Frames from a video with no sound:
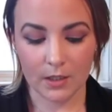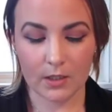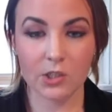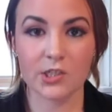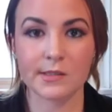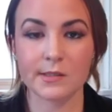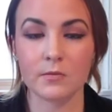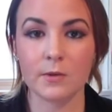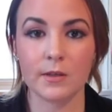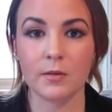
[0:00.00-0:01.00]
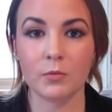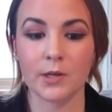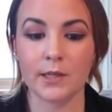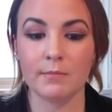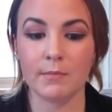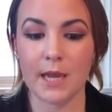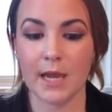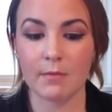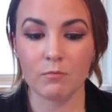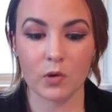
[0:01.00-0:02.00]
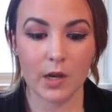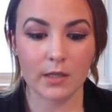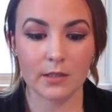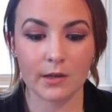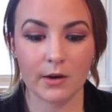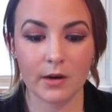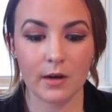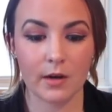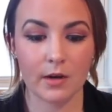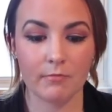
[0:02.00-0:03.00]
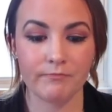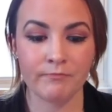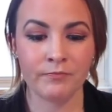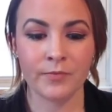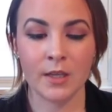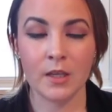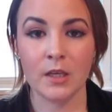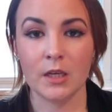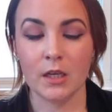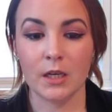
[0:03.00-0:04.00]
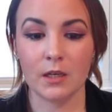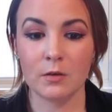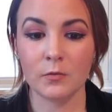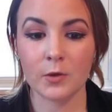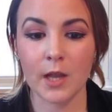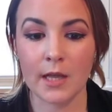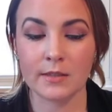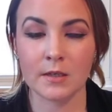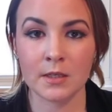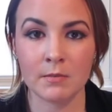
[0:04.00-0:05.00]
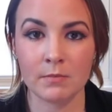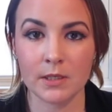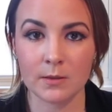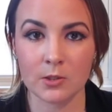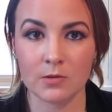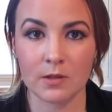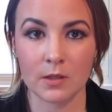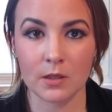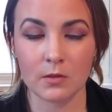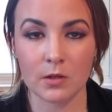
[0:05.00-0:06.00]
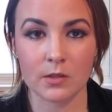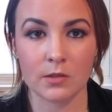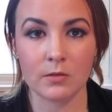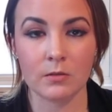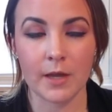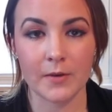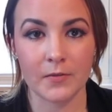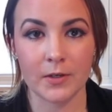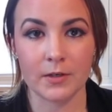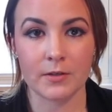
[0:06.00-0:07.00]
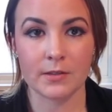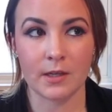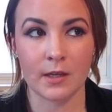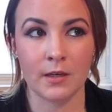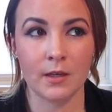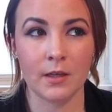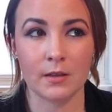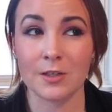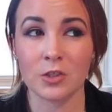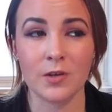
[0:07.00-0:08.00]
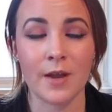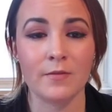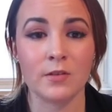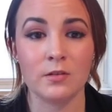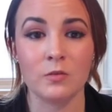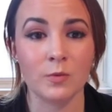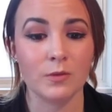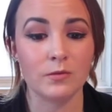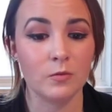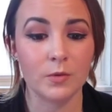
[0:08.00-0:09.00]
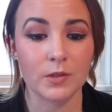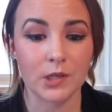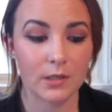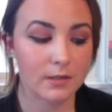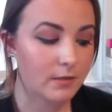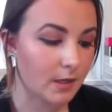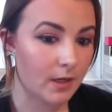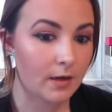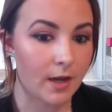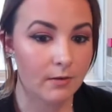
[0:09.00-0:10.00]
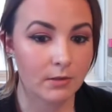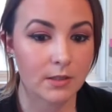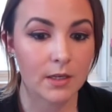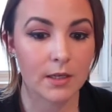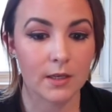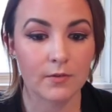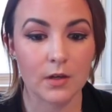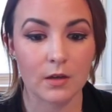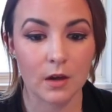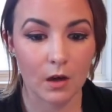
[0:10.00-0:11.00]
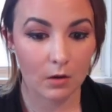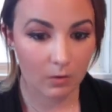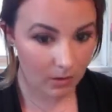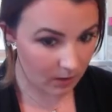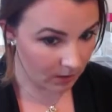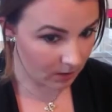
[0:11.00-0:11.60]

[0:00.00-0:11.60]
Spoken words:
It's just a really pretty matte bronzer, and if you're hesitant because you think it looks too light for your skin, unless you have super, super dark skin, I would say give it a go.